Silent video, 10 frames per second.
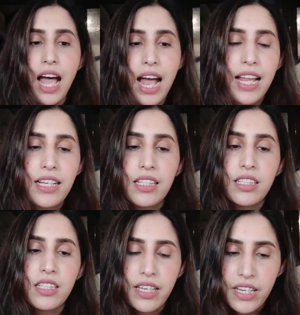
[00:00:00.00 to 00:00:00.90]
And
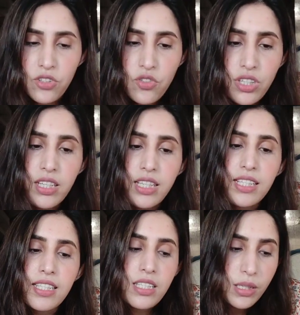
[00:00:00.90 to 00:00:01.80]
the texture
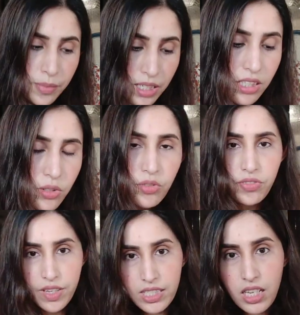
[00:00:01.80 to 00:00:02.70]
is similar to
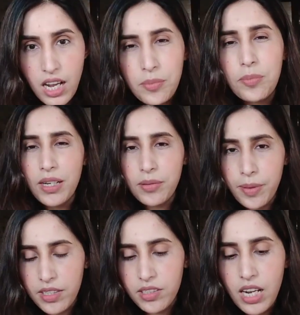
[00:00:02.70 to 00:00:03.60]
Facegaurd, but
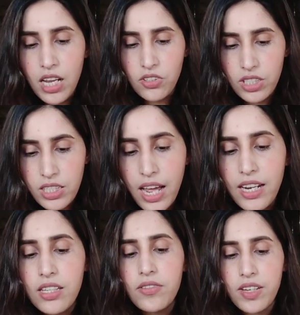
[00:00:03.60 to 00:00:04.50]
better. La Shield
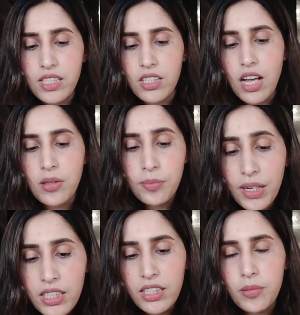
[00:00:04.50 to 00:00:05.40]
and Facegaurd,
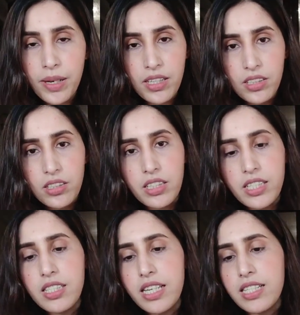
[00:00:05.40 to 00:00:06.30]
but little better.
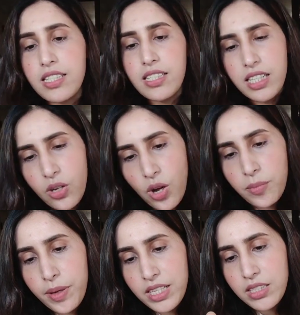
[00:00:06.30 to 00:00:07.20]
This is
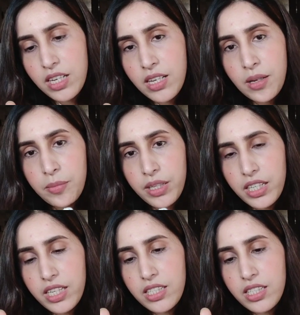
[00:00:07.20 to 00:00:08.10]
silicone based,
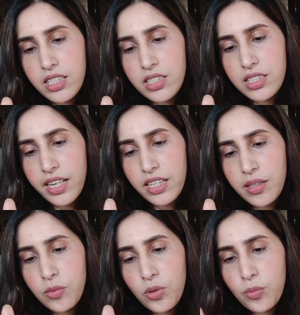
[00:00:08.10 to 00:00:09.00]
but it is
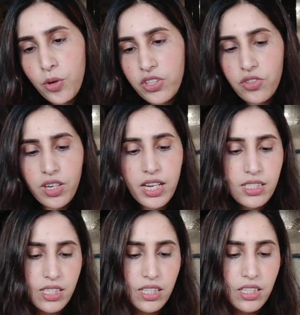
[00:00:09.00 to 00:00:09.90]
slightly more
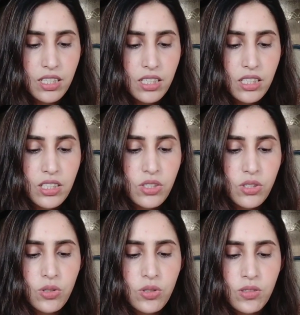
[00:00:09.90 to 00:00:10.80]
moisturizing.
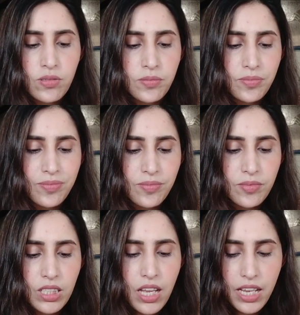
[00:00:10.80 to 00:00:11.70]
So
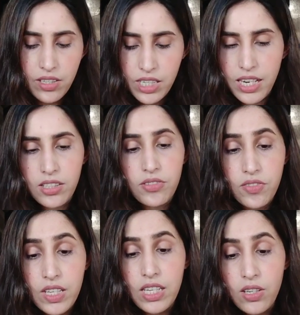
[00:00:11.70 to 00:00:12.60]
I really like the
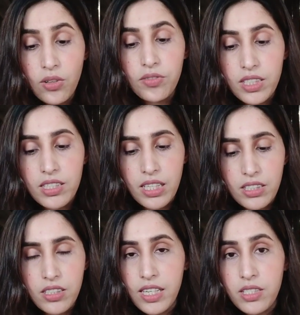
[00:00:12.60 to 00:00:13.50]
feel of this
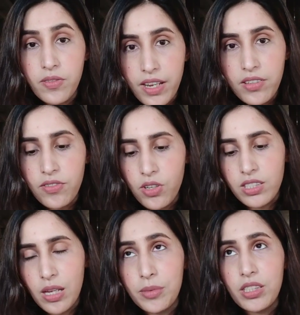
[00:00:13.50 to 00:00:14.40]
sunscreen as well for
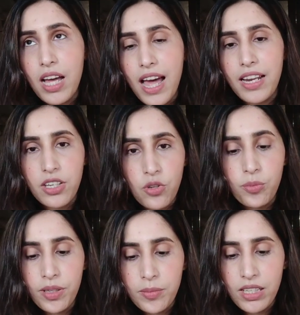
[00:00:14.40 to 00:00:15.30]
summer and
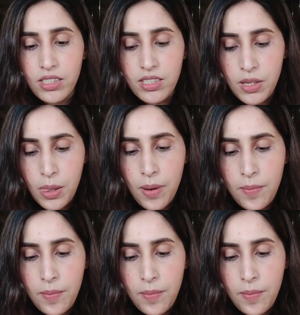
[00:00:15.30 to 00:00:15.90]
humid months.